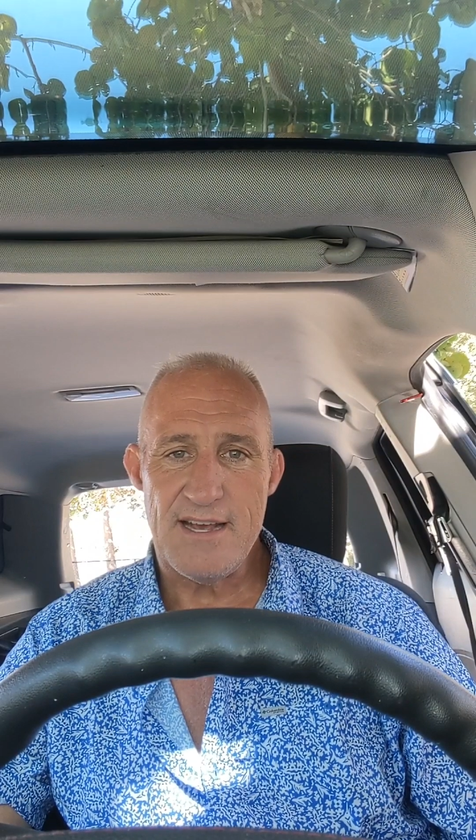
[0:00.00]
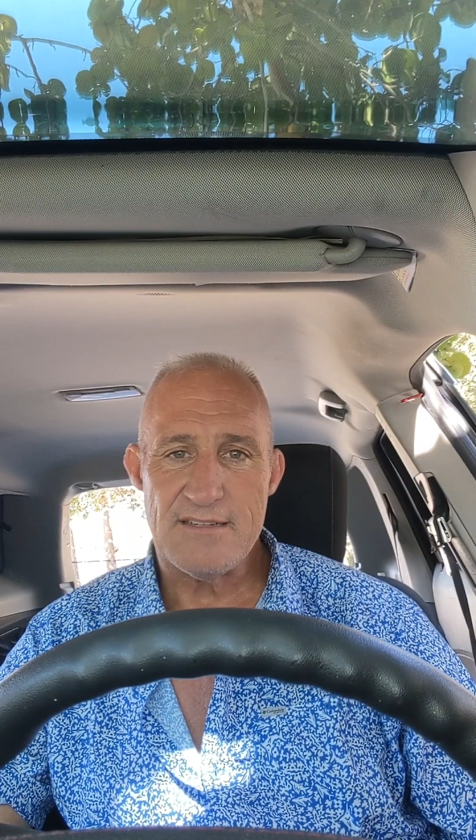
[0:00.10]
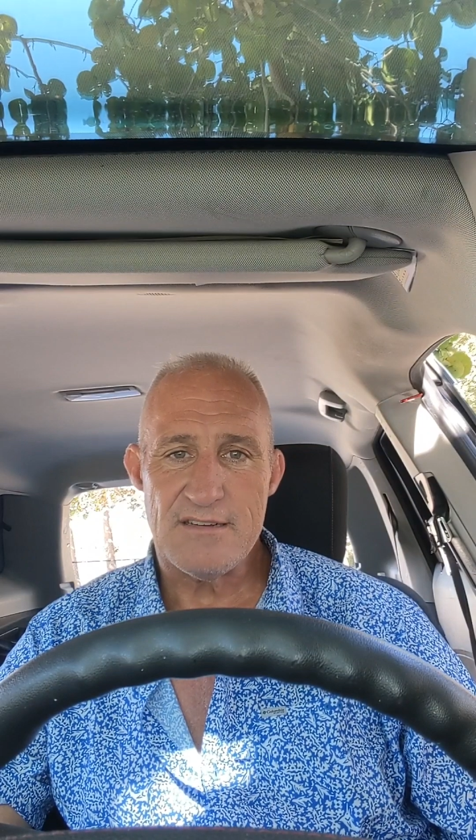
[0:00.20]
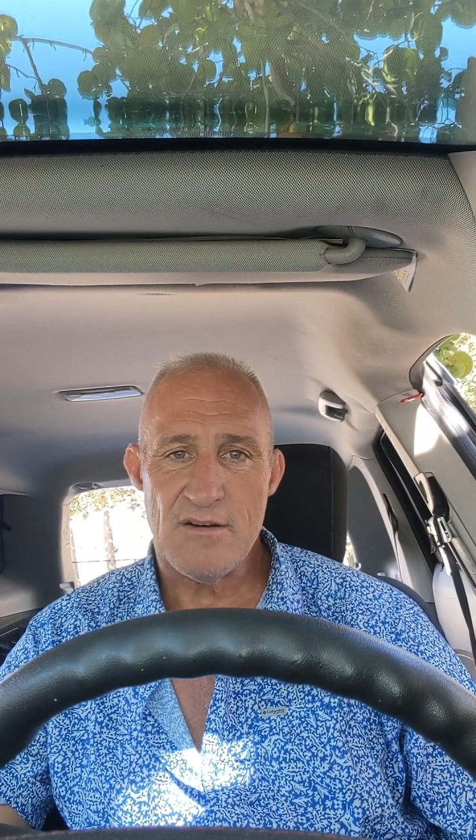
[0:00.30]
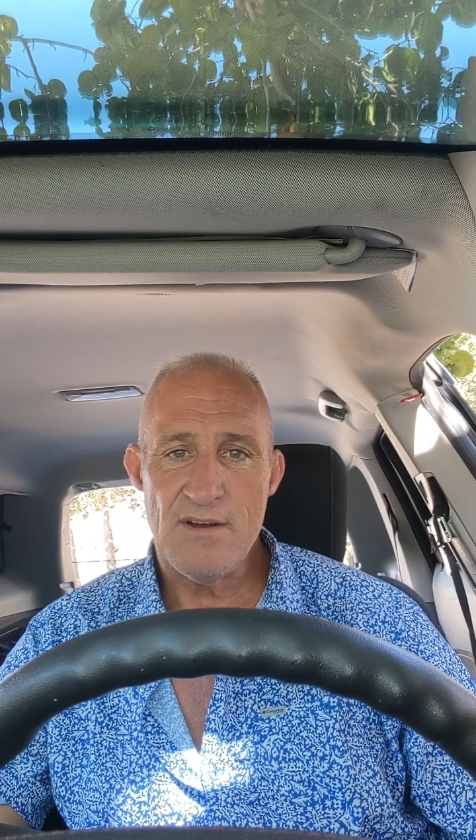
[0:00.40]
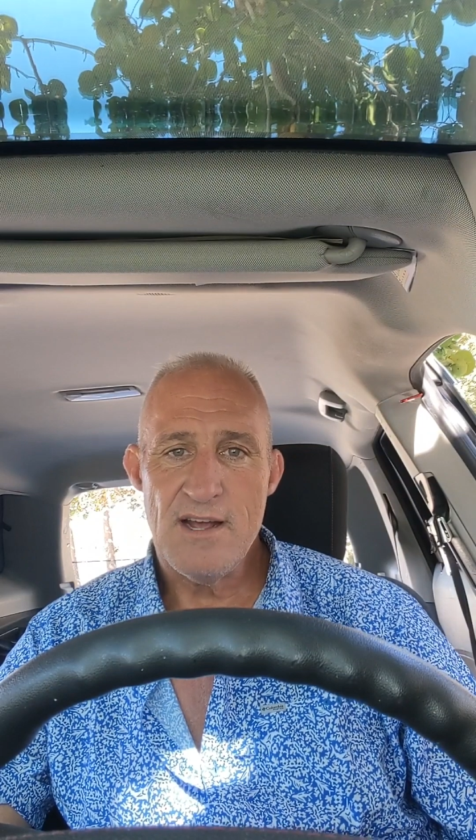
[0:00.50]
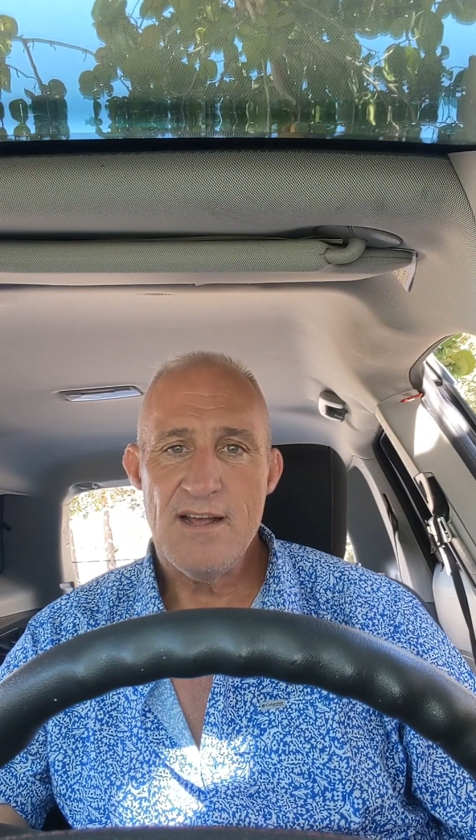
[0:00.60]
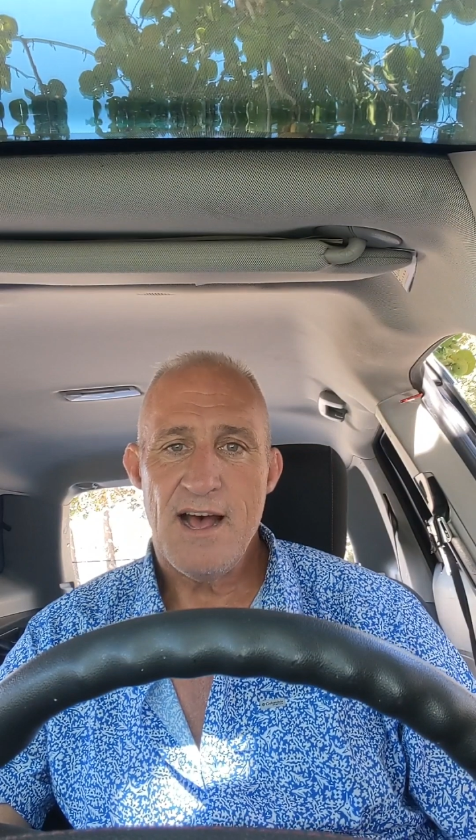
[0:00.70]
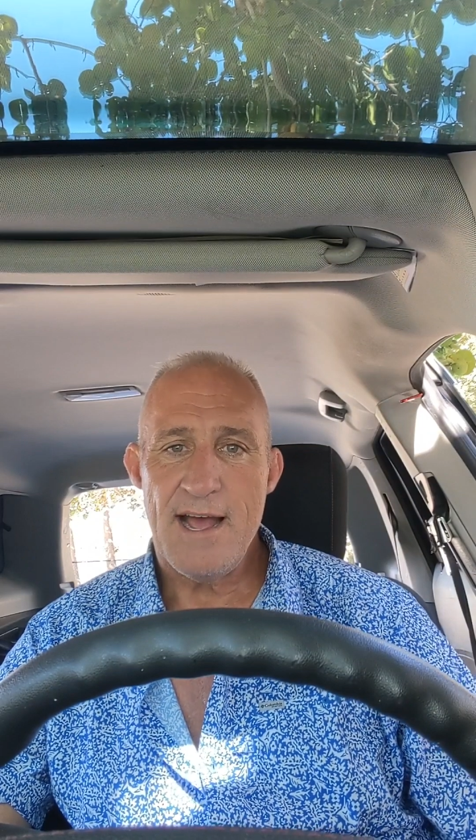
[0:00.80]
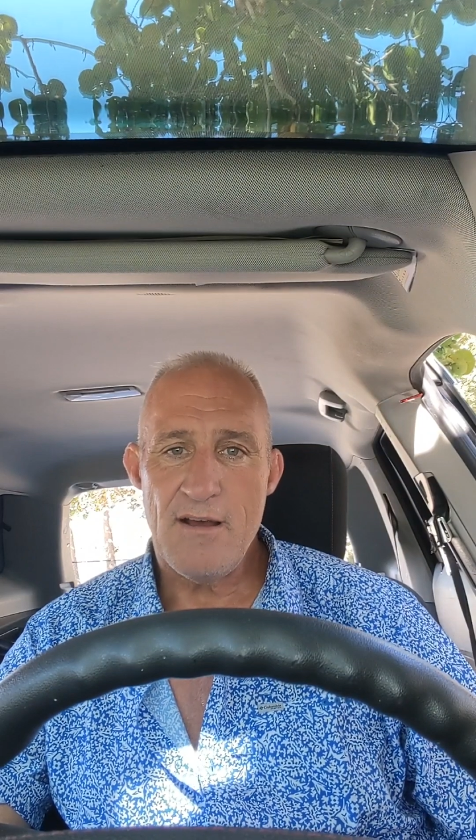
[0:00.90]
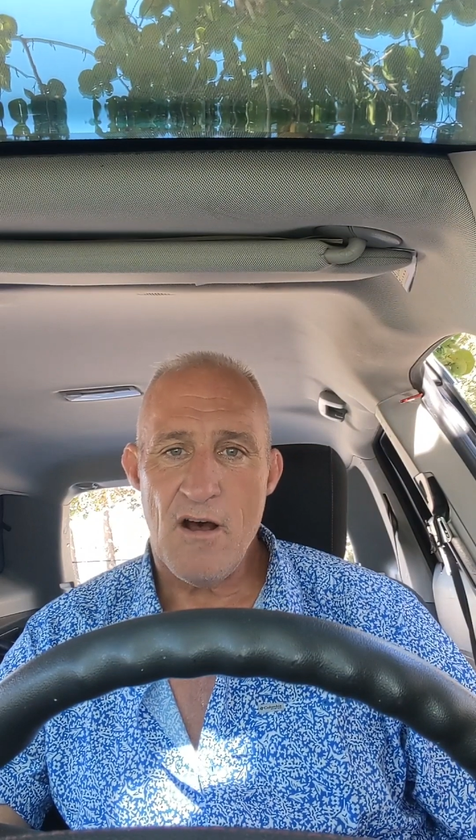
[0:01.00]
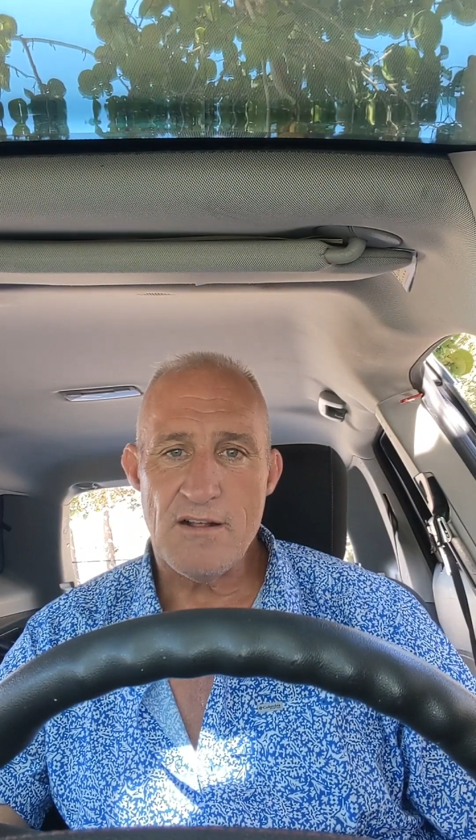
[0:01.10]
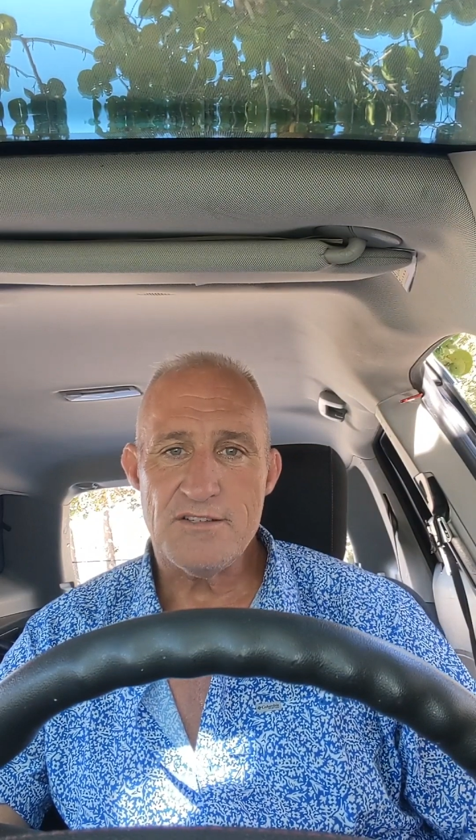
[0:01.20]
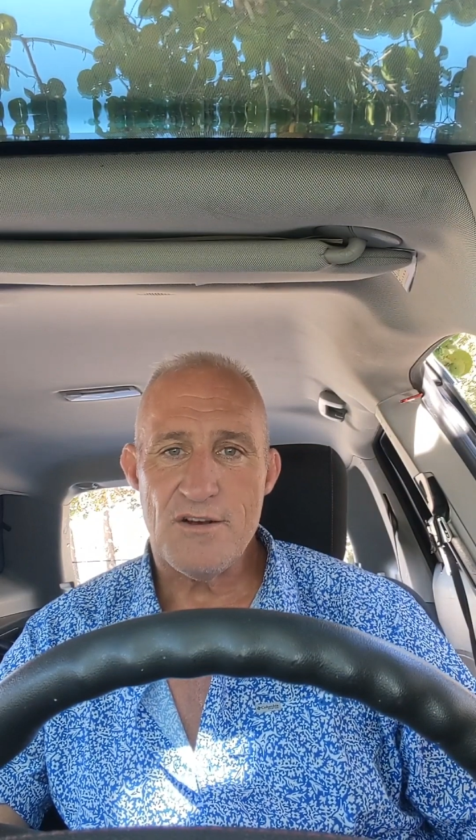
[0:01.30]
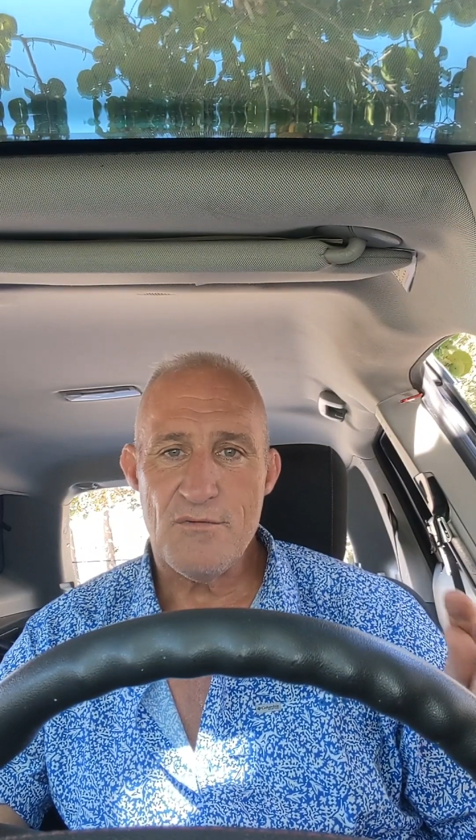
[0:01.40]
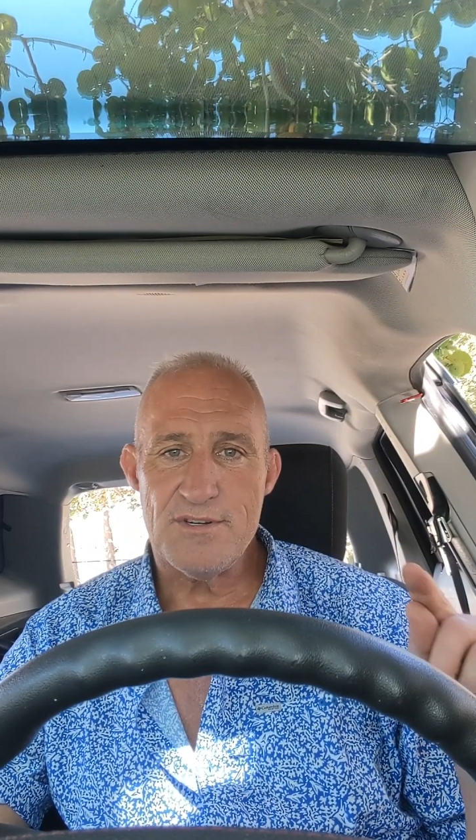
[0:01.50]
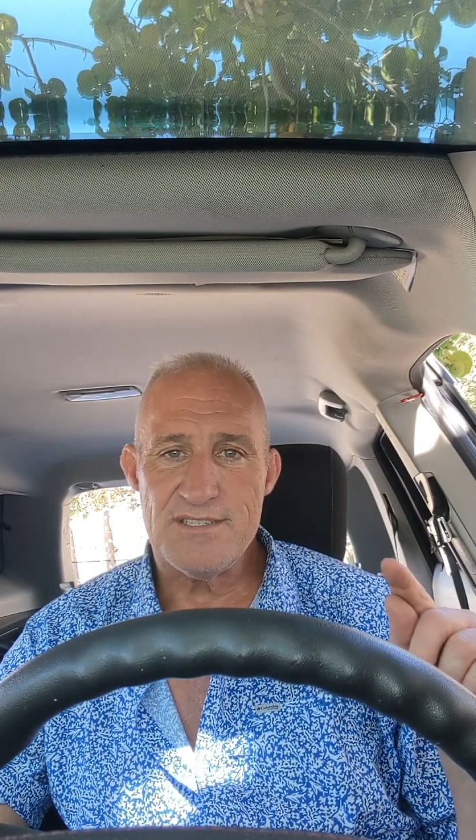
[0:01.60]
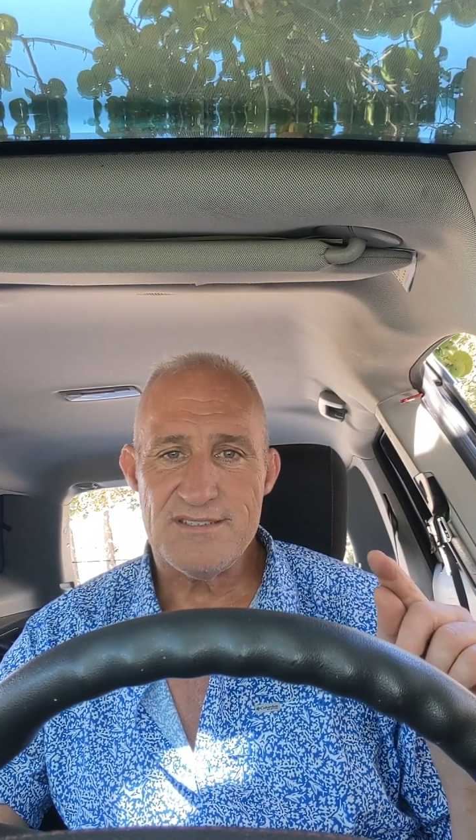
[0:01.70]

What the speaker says: So I also was